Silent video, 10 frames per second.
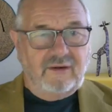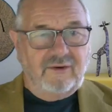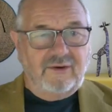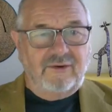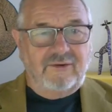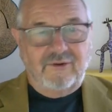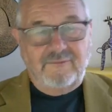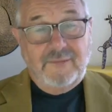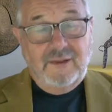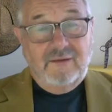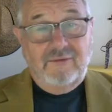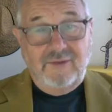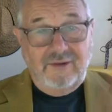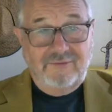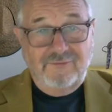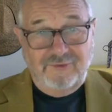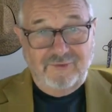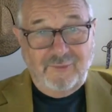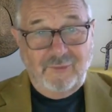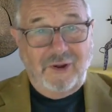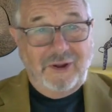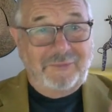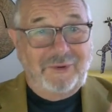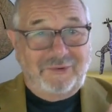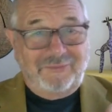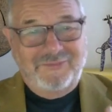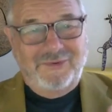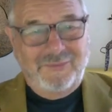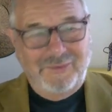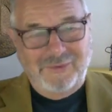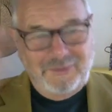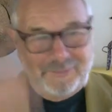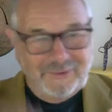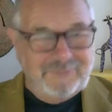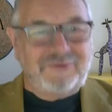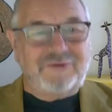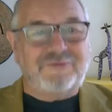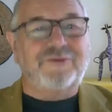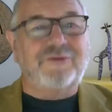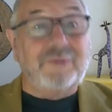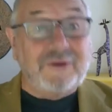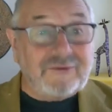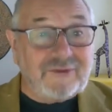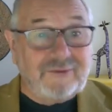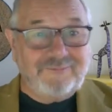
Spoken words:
I don't know. They're invisible, I'm not. So anyway, I bring them into visibility.